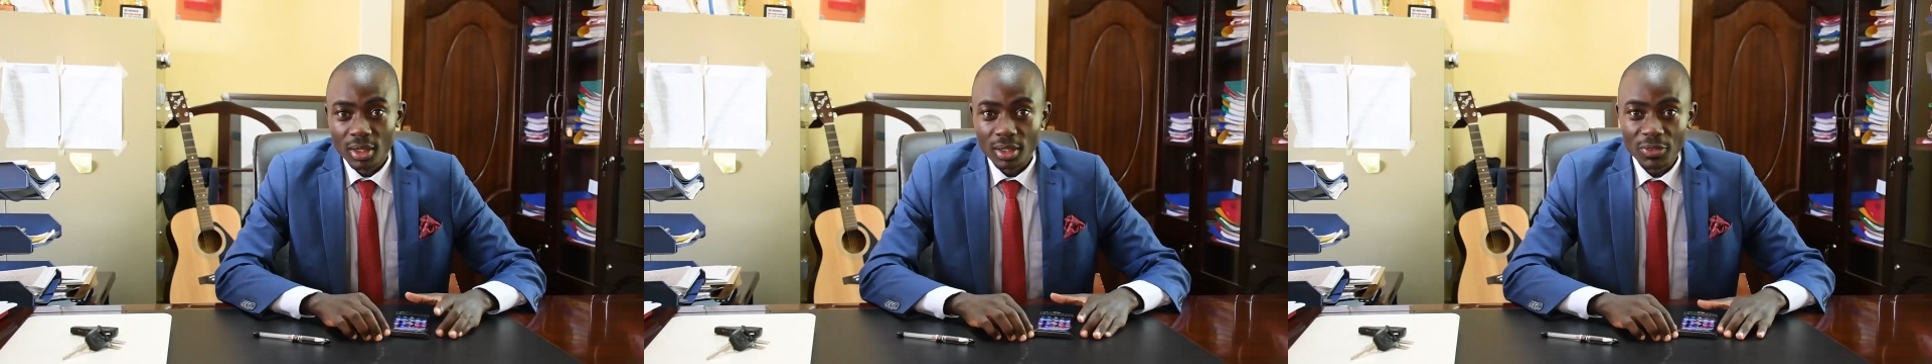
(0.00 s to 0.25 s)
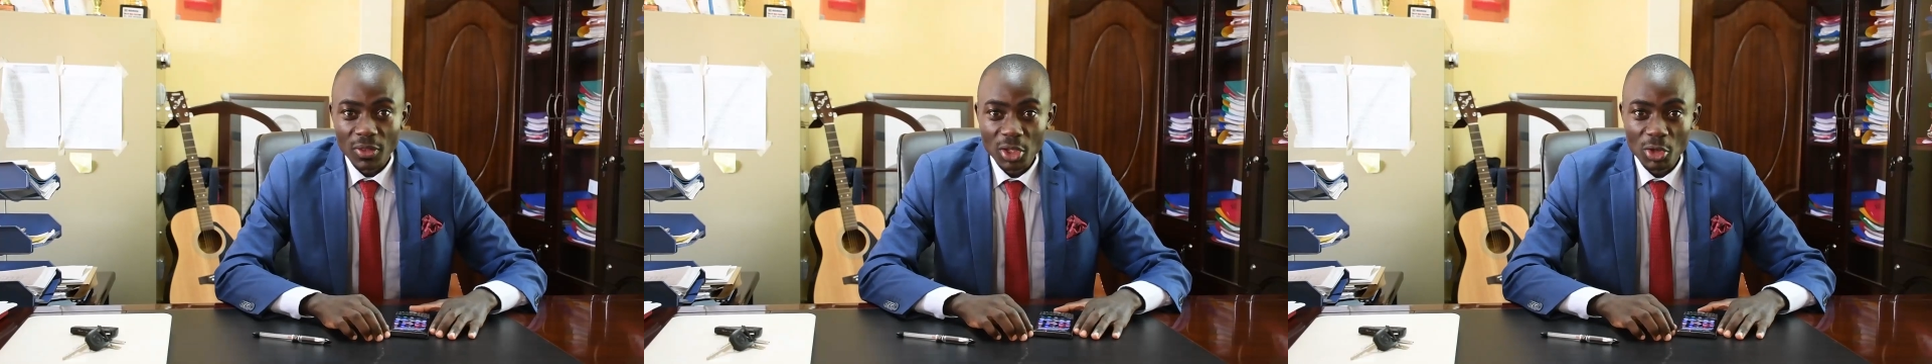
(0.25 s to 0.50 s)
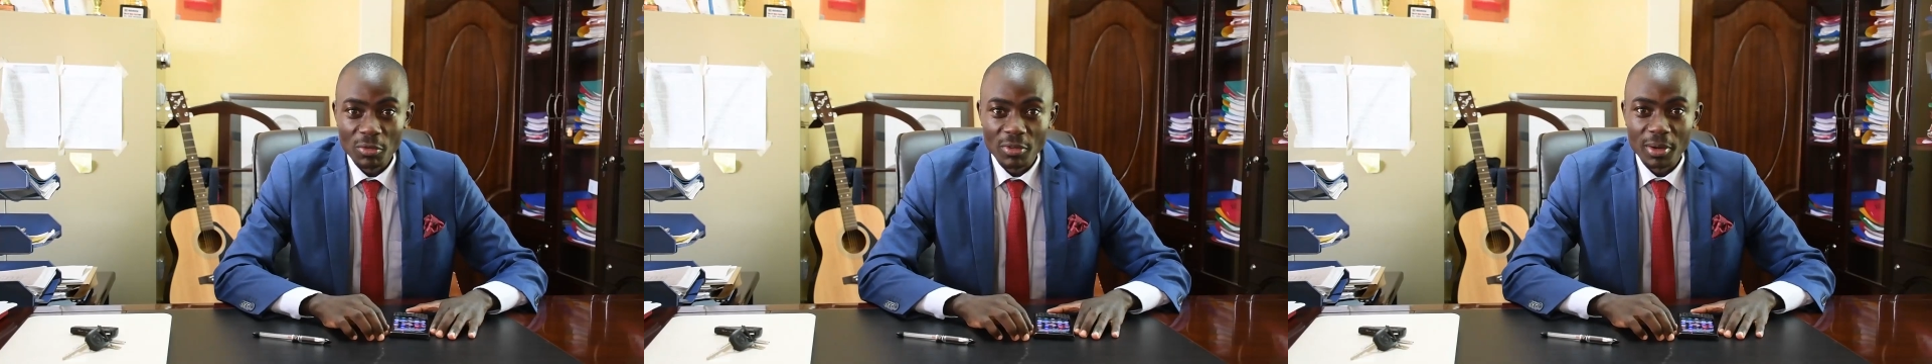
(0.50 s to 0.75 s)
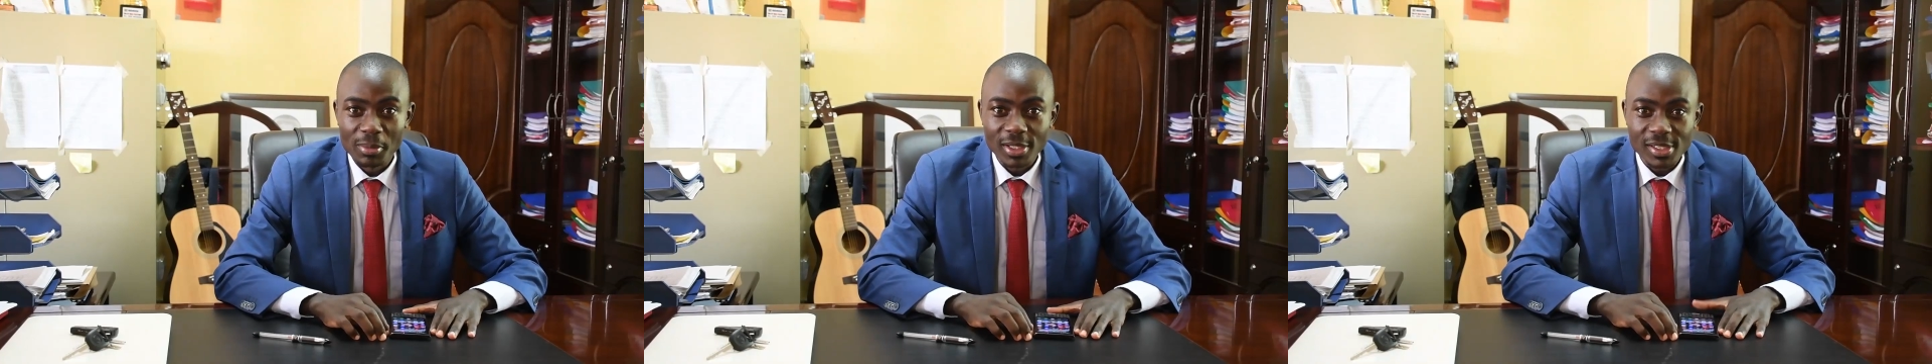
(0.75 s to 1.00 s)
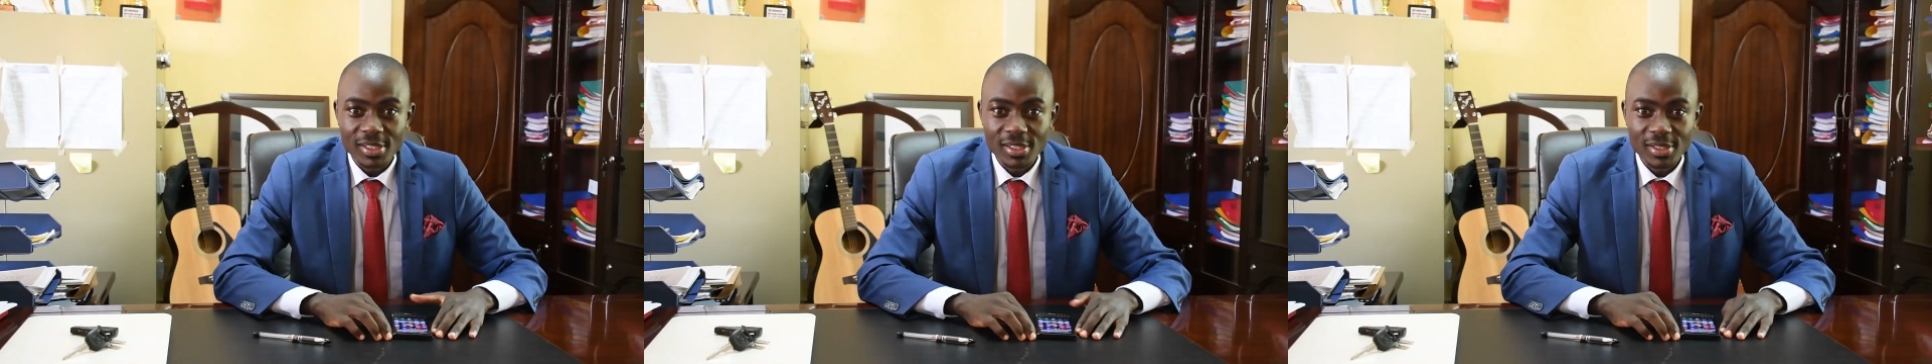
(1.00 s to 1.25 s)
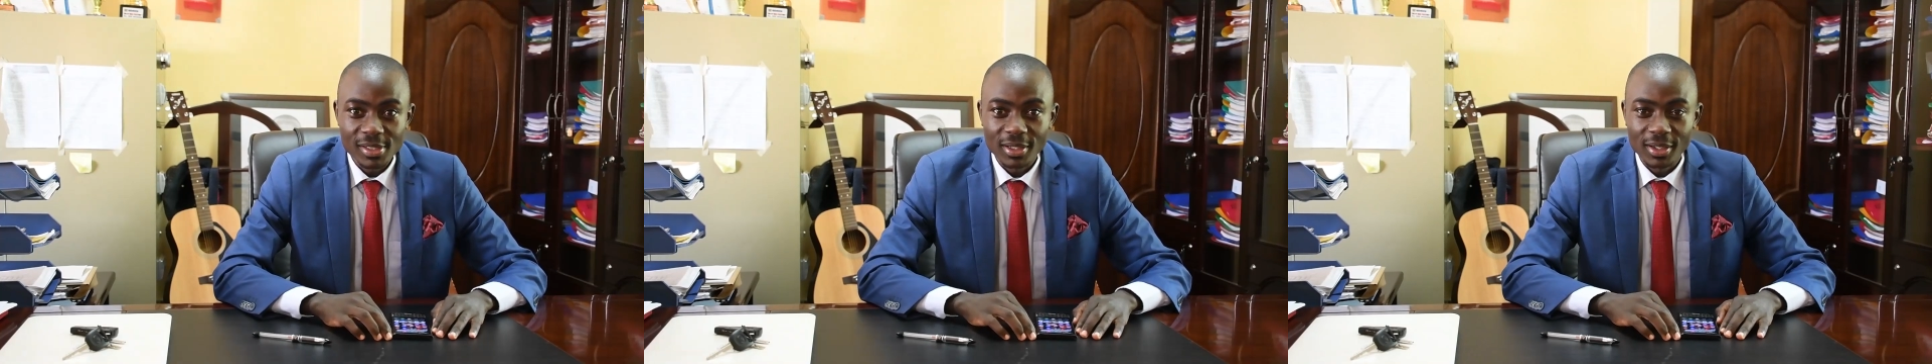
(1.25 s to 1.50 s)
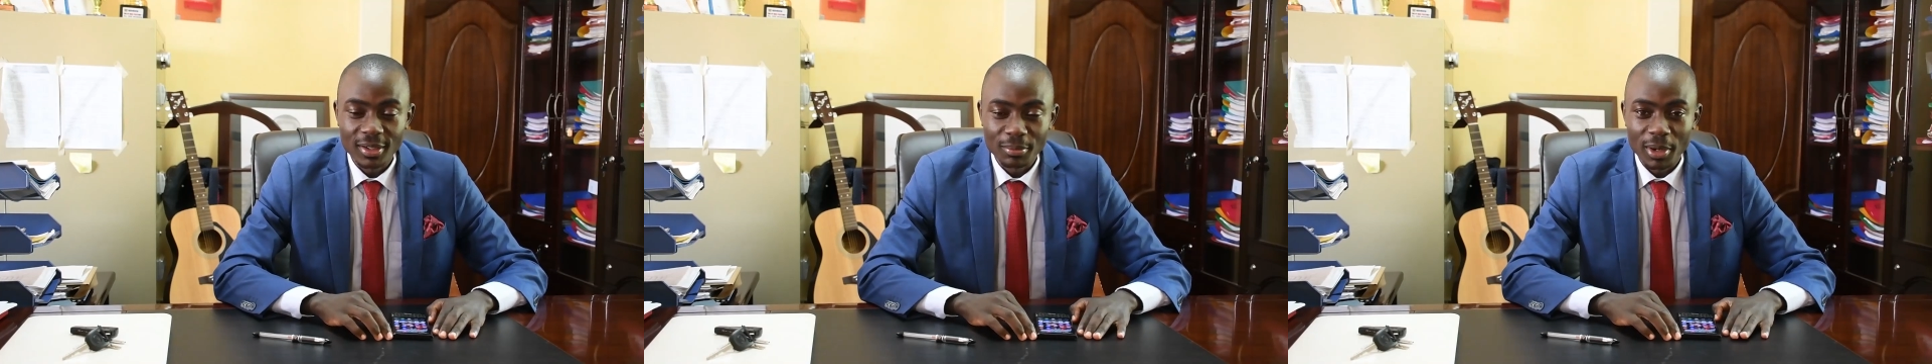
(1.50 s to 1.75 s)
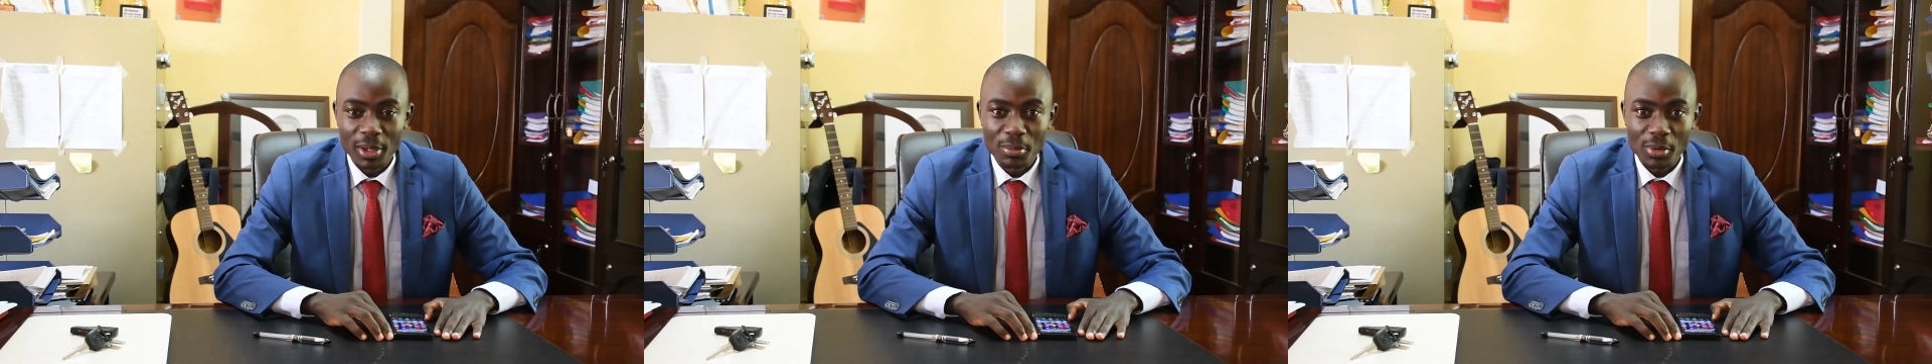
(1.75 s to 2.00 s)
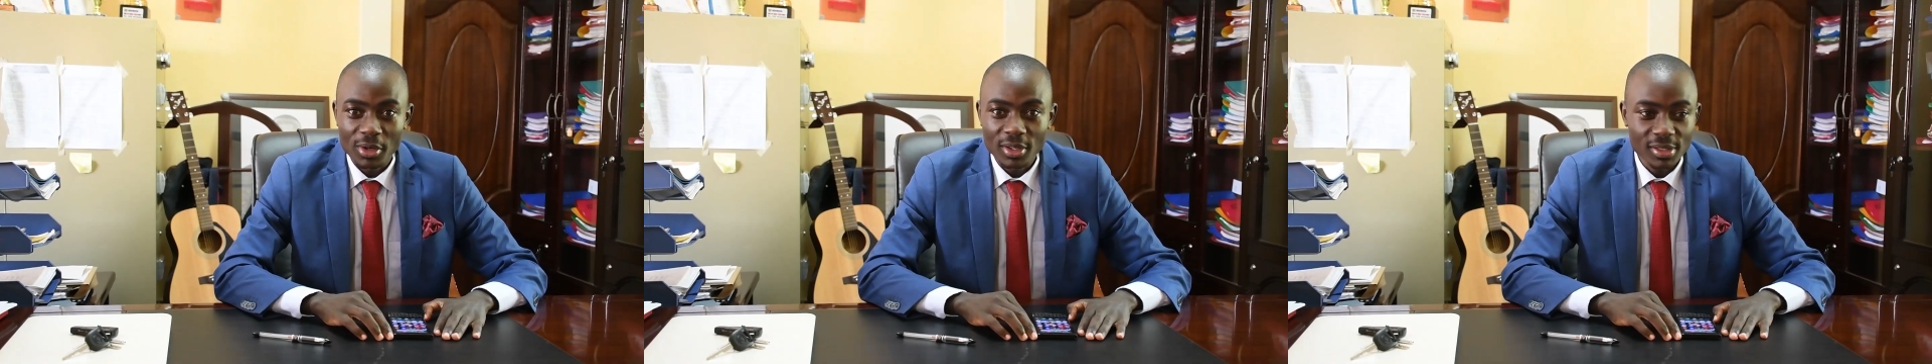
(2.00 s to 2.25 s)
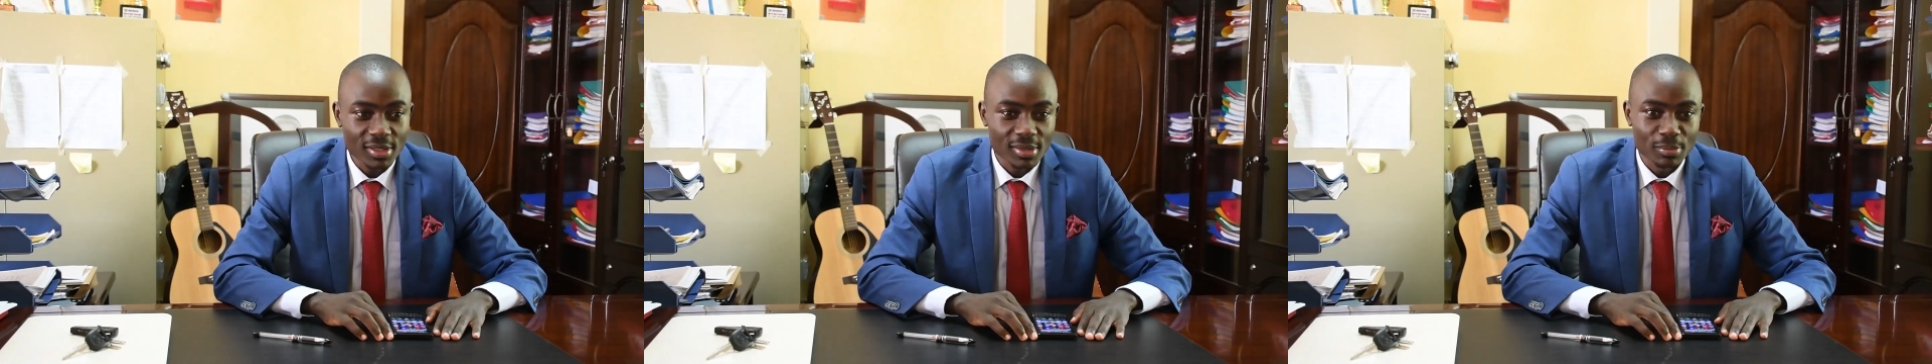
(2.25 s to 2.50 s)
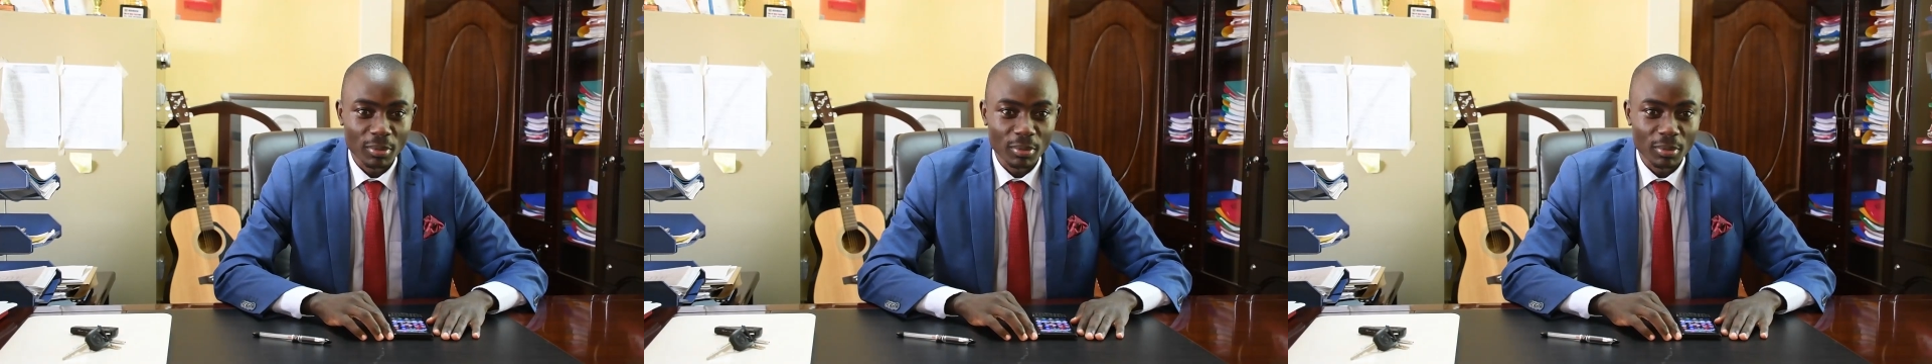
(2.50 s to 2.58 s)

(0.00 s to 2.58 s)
Thank you very much, my brothers.